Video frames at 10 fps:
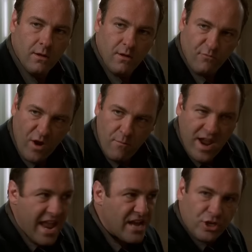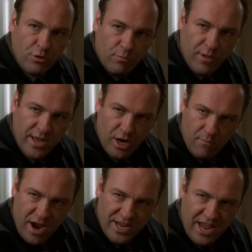in fact kill Pie-O-My
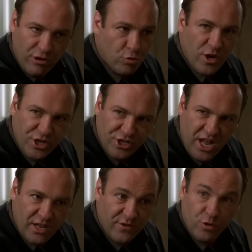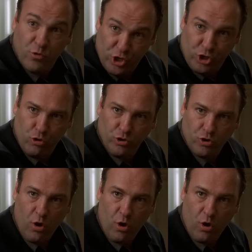for the insurance money. Again,